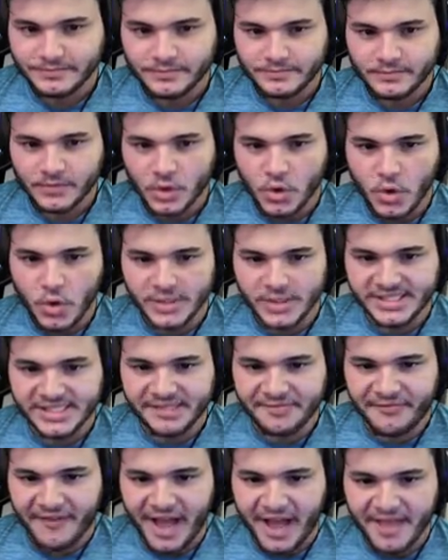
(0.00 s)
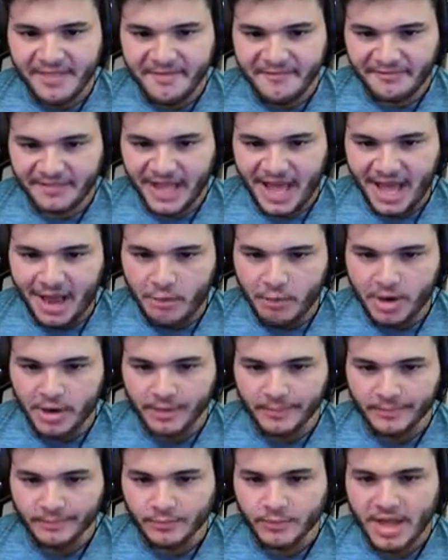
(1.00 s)
Oh, it said find the
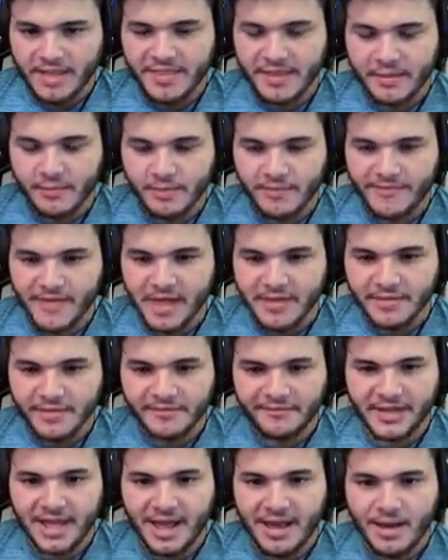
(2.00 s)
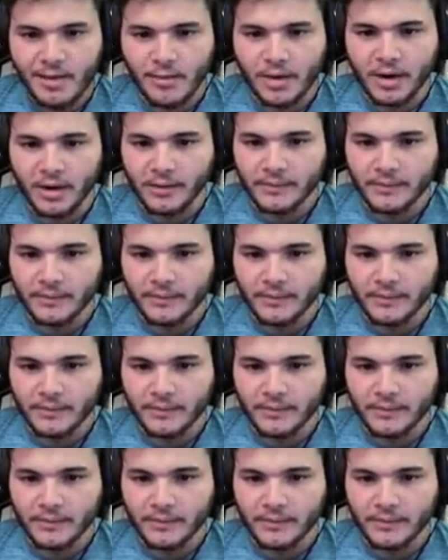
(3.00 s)
flower. I think we found the flower.